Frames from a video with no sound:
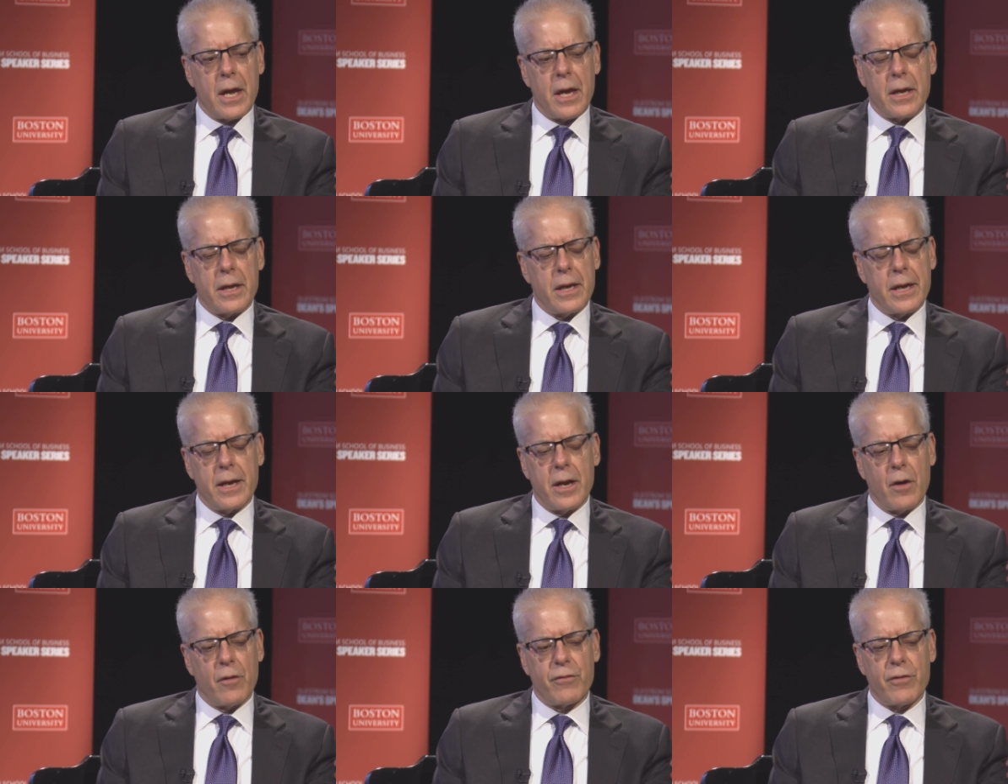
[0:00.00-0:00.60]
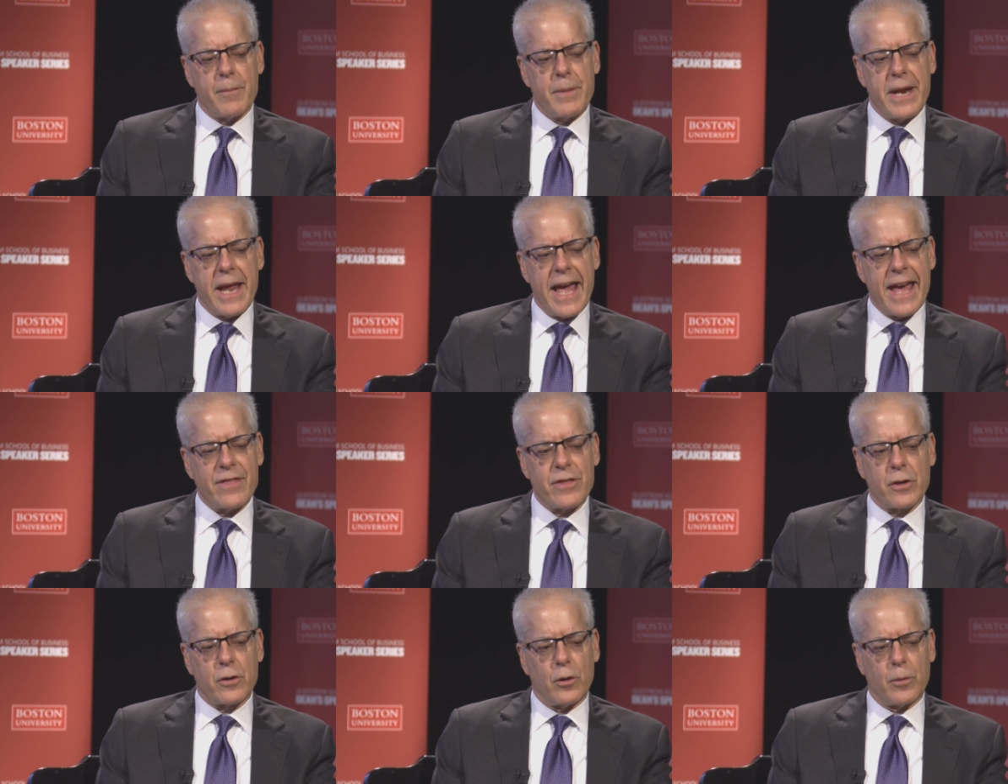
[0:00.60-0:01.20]
you know, from an
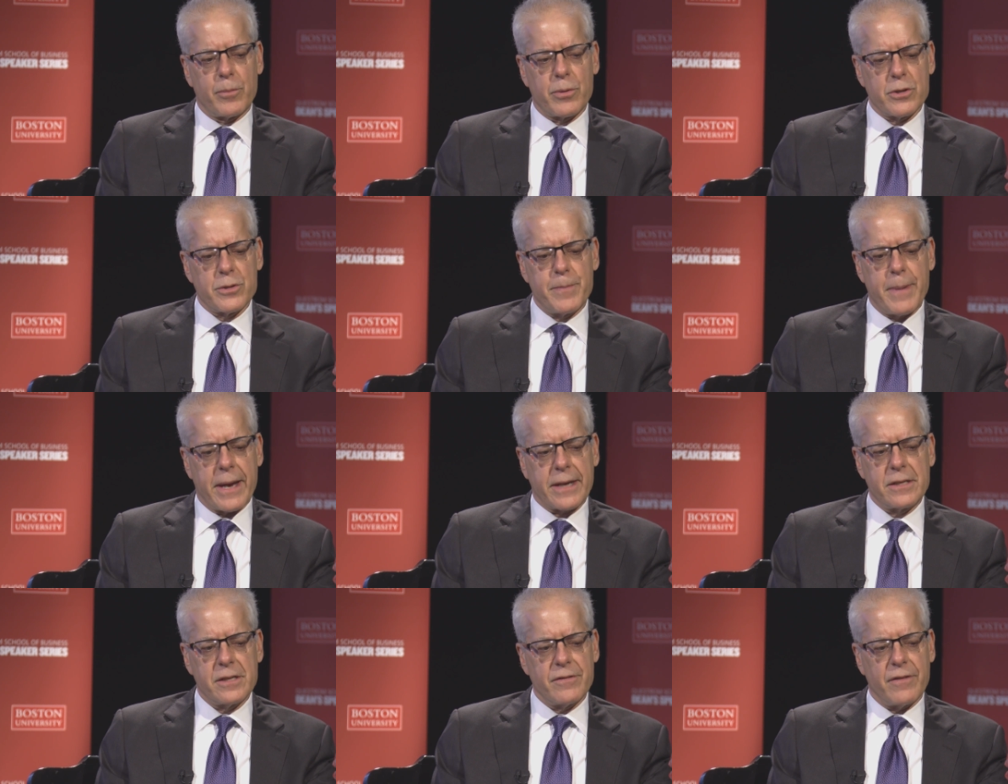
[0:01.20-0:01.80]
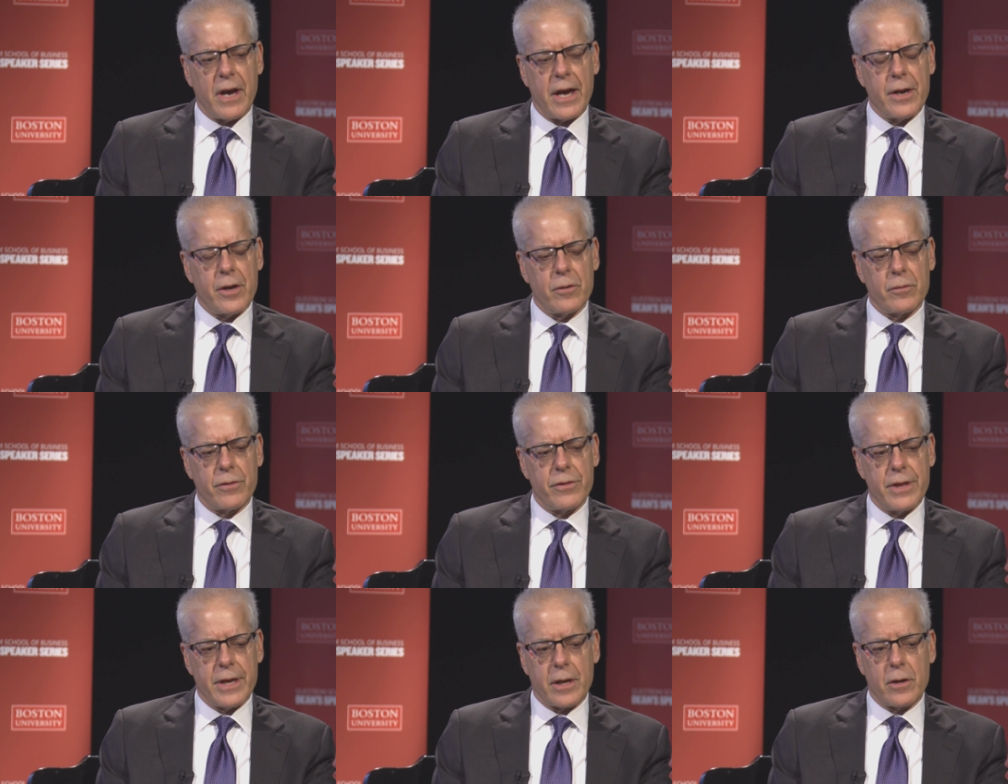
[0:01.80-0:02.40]
ethical perspective, I
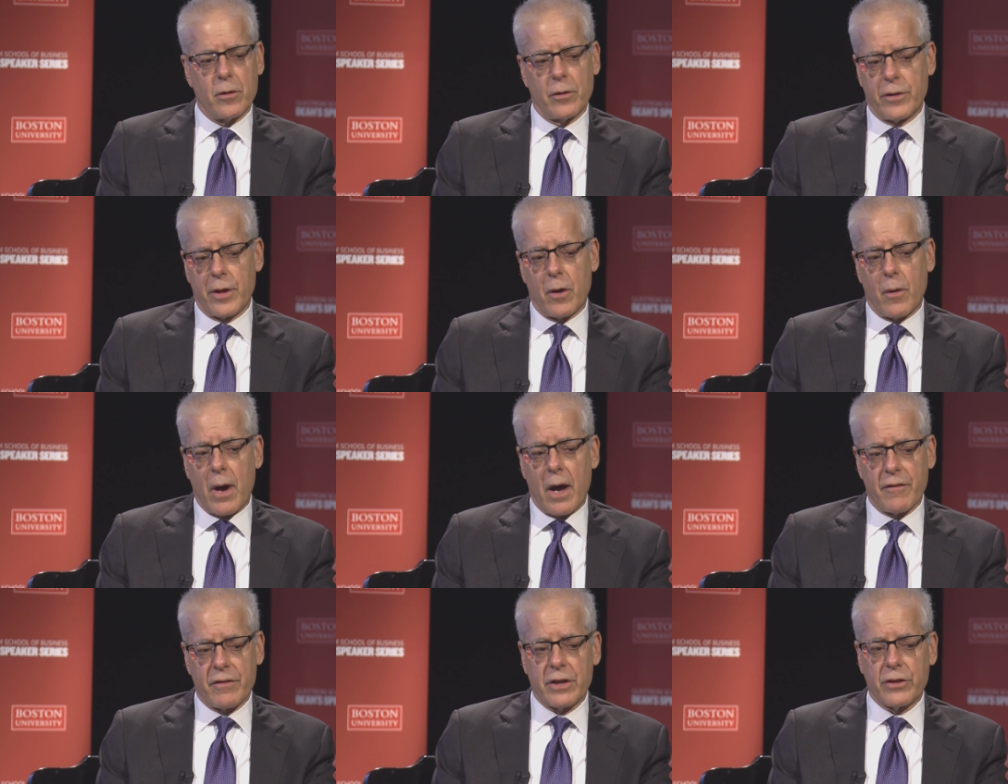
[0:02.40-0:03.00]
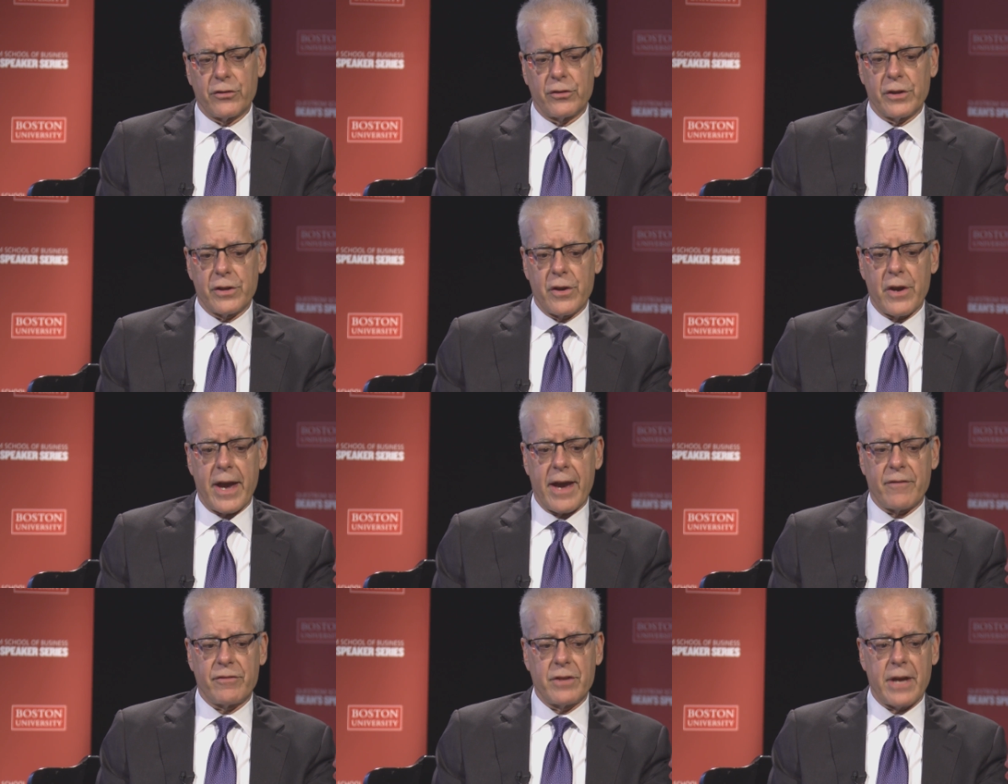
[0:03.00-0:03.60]
don't think, although obviously you
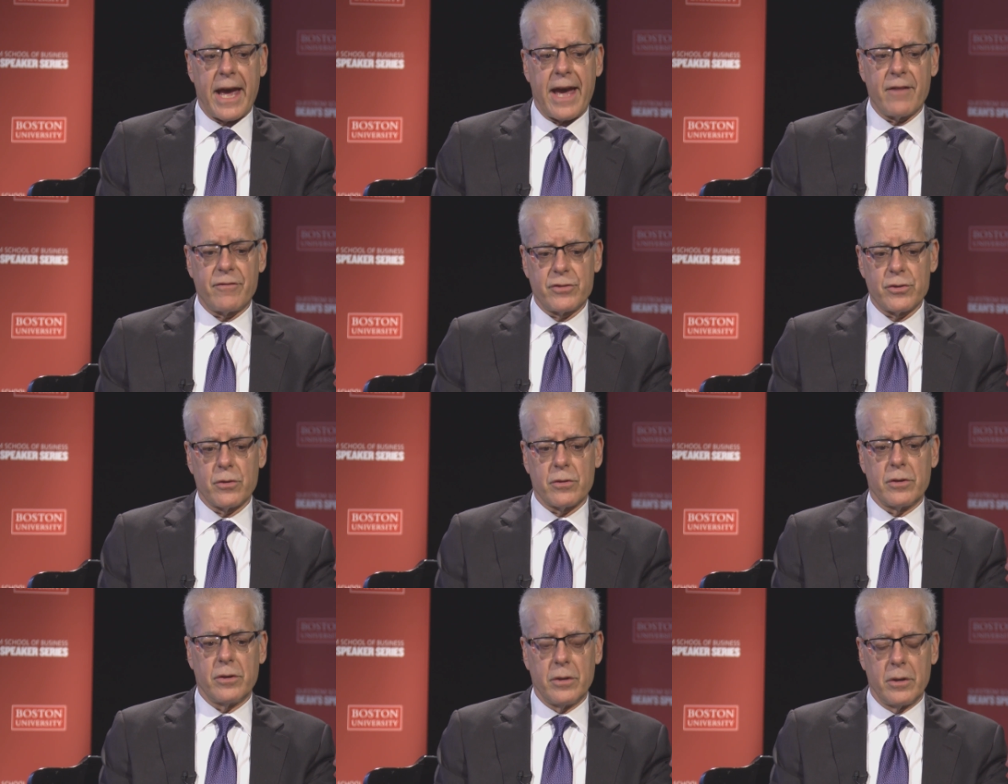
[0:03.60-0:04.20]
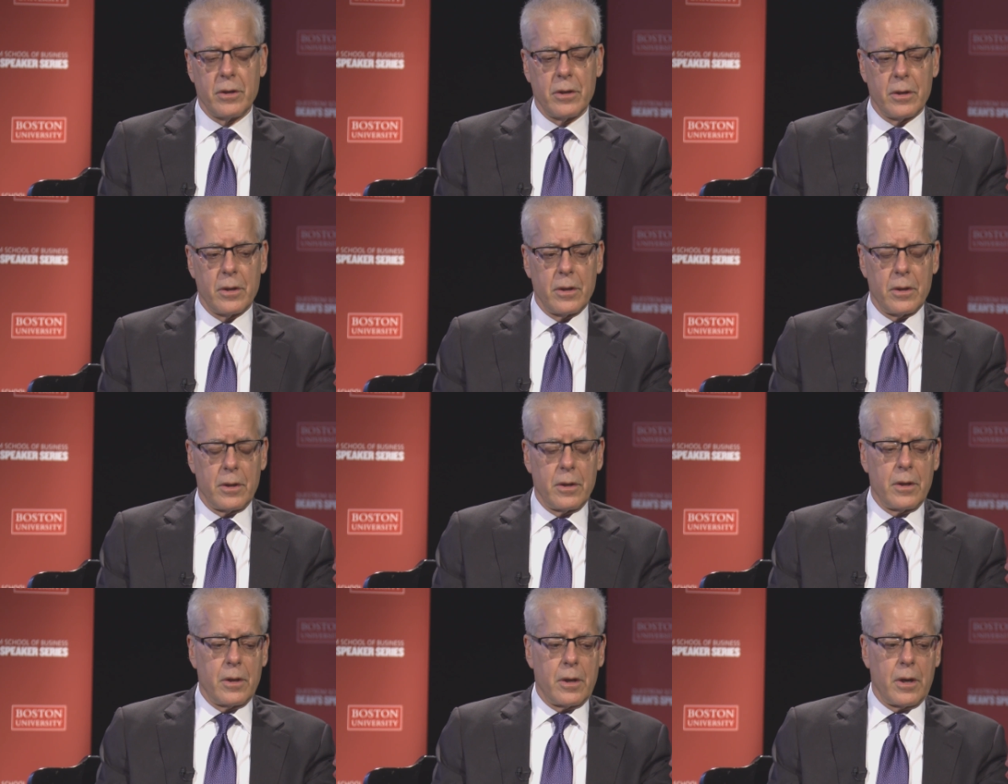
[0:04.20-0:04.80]
have to have certain,
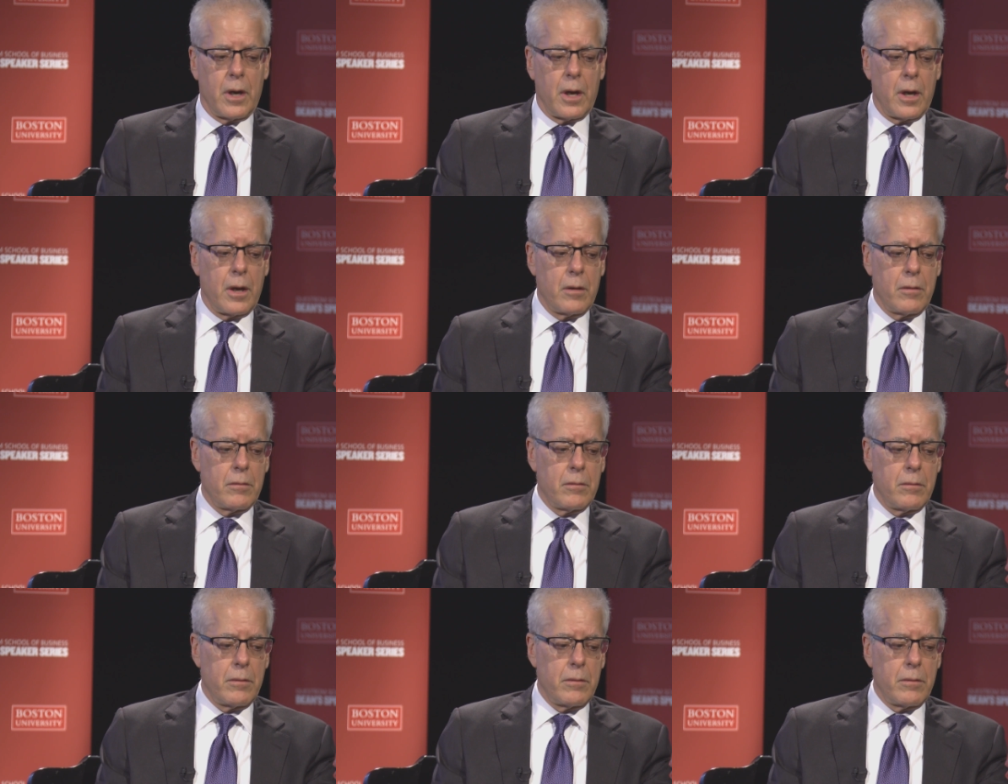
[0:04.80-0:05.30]
uh,